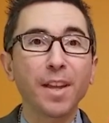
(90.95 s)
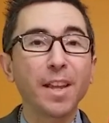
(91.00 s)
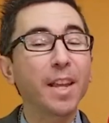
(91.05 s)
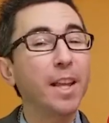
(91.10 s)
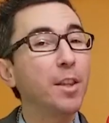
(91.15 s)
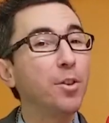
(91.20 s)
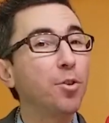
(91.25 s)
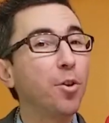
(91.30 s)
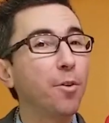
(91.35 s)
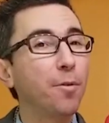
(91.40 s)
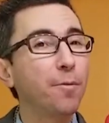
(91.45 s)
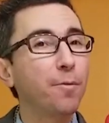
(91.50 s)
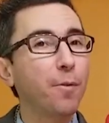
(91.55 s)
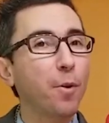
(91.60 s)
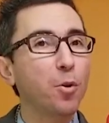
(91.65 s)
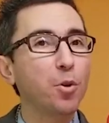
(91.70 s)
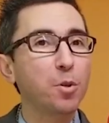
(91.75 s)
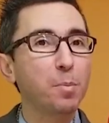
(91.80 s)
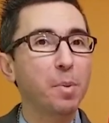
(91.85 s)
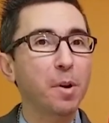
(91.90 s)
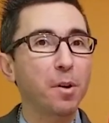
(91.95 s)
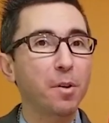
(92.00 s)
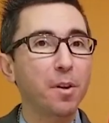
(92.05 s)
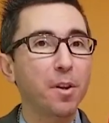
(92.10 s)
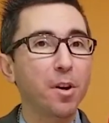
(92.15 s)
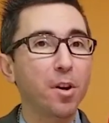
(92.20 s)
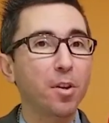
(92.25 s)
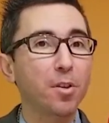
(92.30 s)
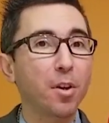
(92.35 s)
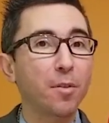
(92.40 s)
in the first
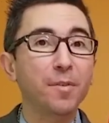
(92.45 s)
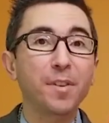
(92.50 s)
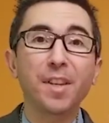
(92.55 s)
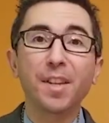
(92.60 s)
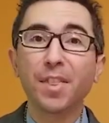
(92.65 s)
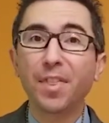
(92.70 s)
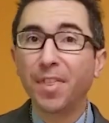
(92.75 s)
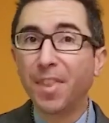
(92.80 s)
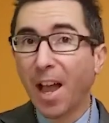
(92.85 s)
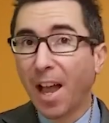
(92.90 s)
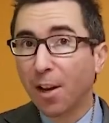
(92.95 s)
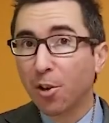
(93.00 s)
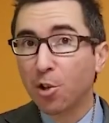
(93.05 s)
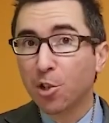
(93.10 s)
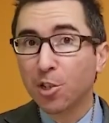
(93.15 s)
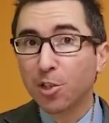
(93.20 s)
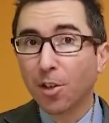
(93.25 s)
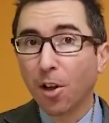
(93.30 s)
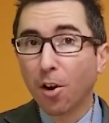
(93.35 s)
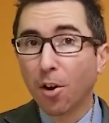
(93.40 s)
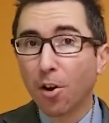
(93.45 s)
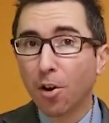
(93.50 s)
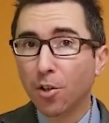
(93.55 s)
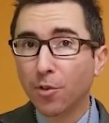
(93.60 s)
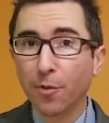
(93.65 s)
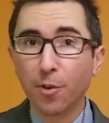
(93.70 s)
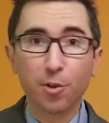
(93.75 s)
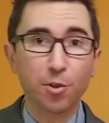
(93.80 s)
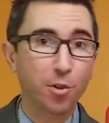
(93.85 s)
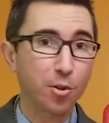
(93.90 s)
period of the Dallas Stars
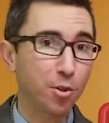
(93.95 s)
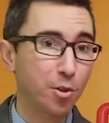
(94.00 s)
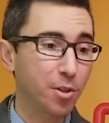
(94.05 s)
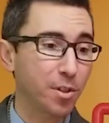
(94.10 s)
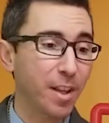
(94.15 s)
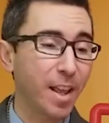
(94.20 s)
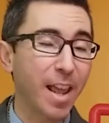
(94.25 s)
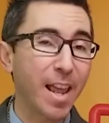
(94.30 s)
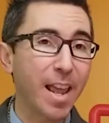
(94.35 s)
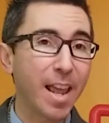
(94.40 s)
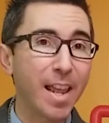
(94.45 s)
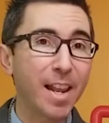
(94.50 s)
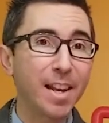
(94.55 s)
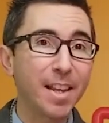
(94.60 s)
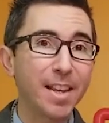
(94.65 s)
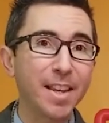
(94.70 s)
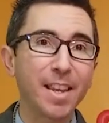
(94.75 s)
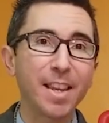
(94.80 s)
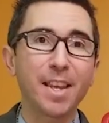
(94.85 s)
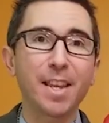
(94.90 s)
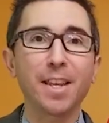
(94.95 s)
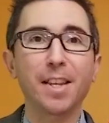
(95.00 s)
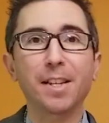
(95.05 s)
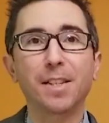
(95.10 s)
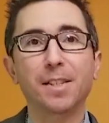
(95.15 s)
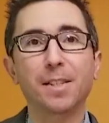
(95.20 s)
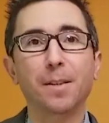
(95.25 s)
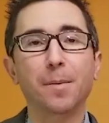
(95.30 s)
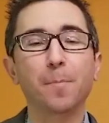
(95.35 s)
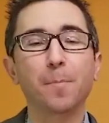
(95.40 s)
versus LA Kings.